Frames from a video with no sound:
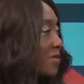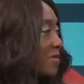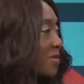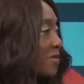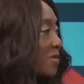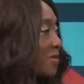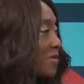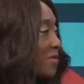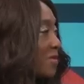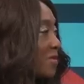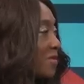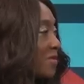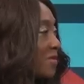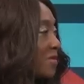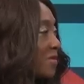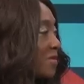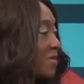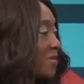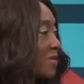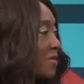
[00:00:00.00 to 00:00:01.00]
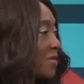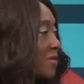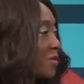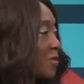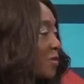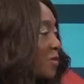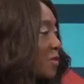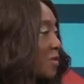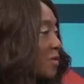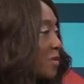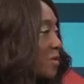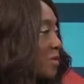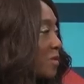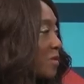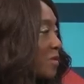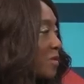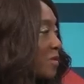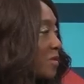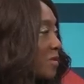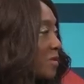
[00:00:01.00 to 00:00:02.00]

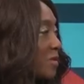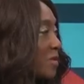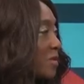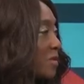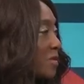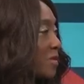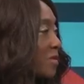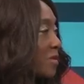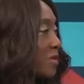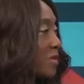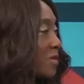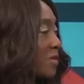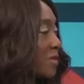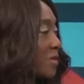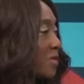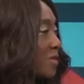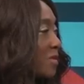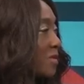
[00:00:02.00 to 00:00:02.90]
[no speech]